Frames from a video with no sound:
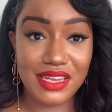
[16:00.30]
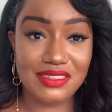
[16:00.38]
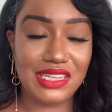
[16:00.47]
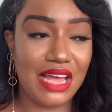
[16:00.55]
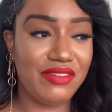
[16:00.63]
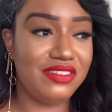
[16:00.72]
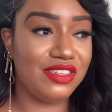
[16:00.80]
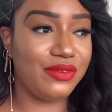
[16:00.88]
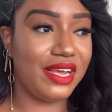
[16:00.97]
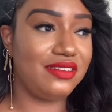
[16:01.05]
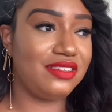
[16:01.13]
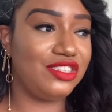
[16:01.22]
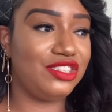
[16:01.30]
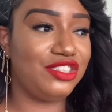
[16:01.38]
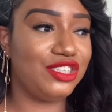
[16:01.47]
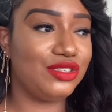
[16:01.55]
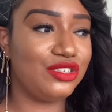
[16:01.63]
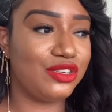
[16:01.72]
is having to raise his
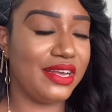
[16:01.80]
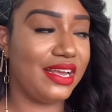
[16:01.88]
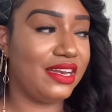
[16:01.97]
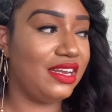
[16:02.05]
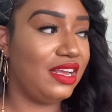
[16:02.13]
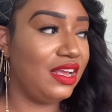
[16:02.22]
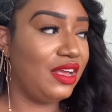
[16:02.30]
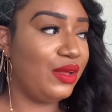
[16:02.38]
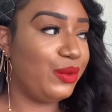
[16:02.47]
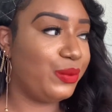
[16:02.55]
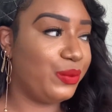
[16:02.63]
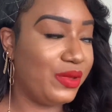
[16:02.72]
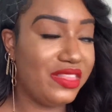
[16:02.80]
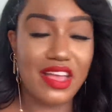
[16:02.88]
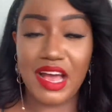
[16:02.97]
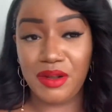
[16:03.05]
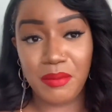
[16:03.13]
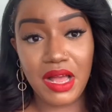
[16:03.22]
children
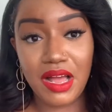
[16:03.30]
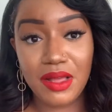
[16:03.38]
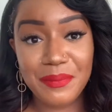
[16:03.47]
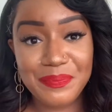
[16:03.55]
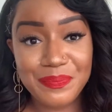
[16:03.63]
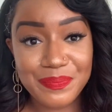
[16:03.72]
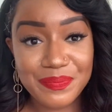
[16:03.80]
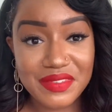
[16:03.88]
without a mom.